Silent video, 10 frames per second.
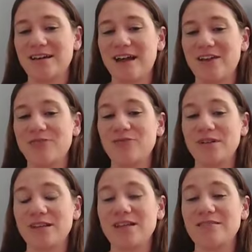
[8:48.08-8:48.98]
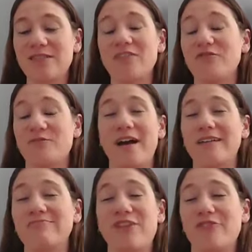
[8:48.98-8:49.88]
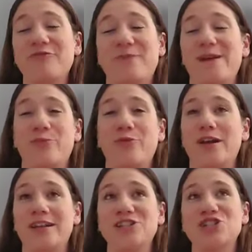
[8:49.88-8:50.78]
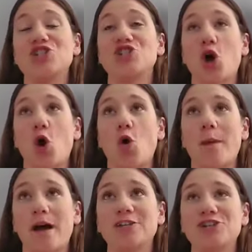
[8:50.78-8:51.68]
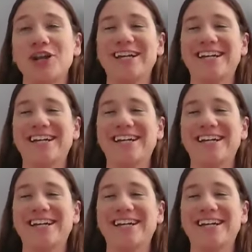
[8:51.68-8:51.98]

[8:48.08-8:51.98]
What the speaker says: I love being pregnant so much.